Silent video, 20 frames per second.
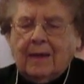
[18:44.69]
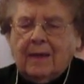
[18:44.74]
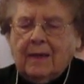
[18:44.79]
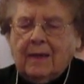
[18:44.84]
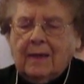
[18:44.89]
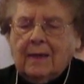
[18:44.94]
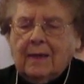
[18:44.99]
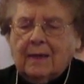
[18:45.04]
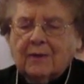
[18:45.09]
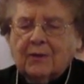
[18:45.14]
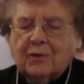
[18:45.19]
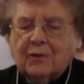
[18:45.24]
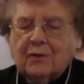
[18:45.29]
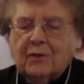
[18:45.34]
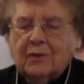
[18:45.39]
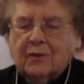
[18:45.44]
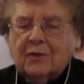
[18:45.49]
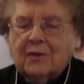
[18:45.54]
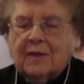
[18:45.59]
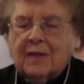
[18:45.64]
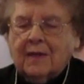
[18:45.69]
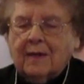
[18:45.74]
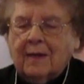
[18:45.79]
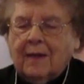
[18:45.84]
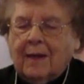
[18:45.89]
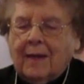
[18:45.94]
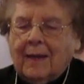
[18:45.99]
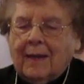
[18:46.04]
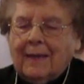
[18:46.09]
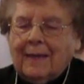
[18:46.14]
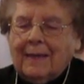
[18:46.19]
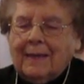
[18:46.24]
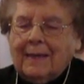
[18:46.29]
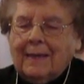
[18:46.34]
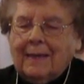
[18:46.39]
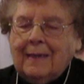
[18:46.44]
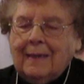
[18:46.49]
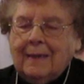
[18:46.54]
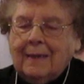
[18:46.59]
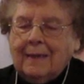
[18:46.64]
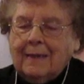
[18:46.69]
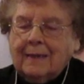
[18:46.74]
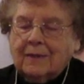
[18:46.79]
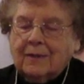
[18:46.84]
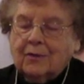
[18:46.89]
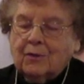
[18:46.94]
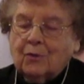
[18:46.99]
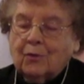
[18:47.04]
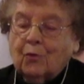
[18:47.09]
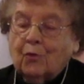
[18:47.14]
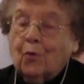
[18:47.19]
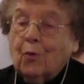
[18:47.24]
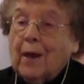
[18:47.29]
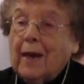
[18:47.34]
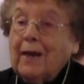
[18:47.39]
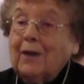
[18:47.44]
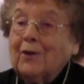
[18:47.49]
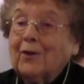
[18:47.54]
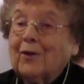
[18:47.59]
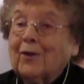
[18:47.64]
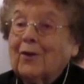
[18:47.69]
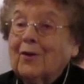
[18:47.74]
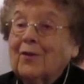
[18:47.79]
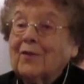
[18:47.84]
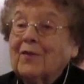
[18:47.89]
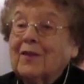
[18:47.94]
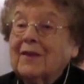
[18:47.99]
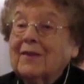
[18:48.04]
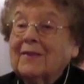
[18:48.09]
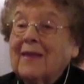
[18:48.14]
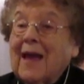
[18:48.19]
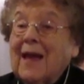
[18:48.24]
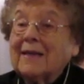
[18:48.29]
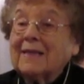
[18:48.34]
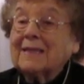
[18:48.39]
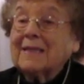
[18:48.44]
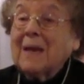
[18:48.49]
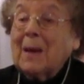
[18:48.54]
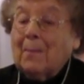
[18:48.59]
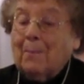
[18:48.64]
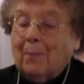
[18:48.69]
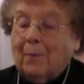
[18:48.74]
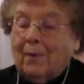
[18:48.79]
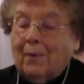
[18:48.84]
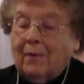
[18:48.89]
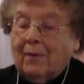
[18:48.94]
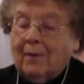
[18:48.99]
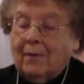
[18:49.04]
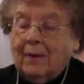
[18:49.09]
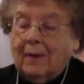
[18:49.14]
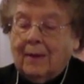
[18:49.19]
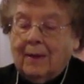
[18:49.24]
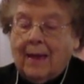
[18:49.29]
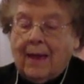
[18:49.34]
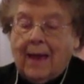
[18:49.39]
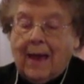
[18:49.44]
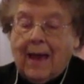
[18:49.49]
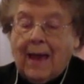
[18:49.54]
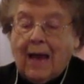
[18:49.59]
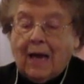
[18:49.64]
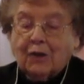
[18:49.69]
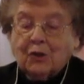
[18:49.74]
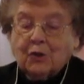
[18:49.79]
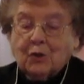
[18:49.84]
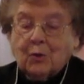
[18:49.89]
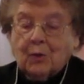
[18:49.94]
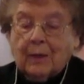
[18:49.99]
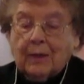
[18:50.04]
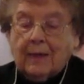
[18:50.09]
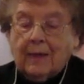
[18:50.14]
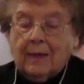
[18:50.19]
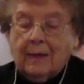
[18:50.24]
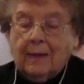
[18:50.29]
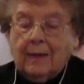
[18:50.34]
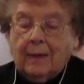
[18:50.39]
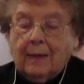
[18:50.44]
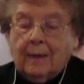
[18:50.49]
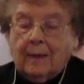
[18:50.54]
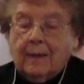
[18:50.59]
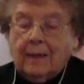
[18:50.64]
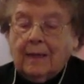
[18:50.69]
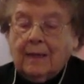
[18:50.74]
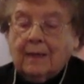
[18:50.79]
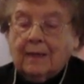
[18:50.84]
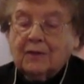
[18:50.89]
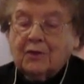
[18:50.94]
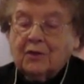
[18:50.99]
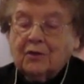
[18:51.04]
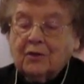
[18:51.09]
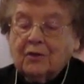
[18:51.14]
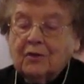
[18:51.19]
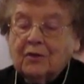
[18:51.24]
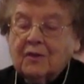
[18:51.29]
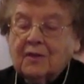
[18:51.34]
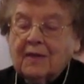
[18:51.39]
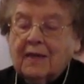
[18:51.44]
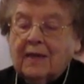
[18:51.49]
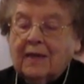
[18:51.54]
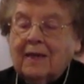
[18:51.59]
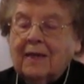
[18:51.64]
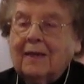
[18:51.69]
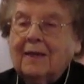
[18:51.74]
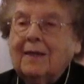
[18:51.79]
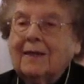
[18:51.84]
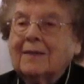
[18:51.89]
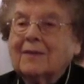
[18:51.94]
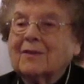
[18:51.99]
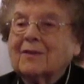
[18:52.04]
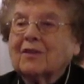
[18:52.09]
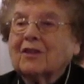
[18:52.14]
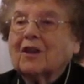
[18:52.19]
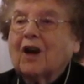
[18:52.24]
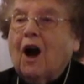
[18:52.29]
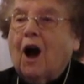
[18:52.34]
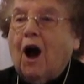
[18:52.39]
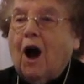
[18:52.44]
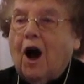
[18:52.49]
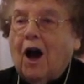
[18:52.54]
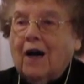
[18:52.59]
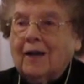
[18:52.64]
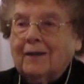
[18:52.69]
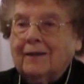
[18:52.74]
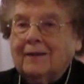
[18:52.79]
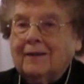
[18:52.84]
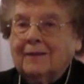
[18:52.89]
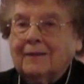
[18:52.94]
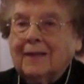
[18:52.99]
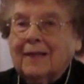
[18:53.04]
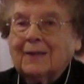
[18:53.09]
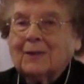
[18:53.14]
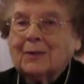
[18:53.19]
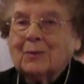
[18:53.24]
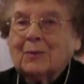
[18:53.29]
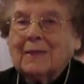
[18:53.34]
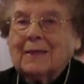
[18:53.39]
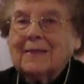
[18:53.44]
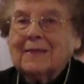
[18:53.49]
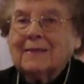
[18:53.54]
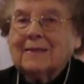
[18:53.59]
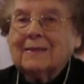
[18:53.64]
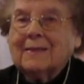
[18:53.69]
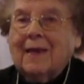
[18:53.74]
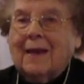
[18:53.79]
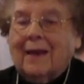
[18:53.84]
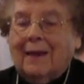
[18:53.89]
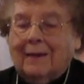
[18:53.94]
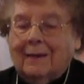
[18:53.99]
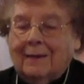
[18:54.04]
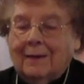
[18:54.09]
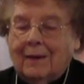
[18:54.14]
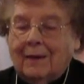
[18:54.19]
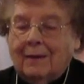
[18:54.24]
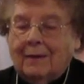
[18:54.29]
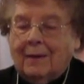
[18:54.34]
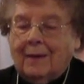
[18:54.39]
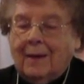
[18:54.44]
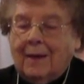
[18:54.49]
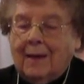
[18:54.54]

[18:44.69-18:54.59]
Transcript: He asserts that he is greater than that temple. Actually, he asserts that he is God. That's what he's saying here.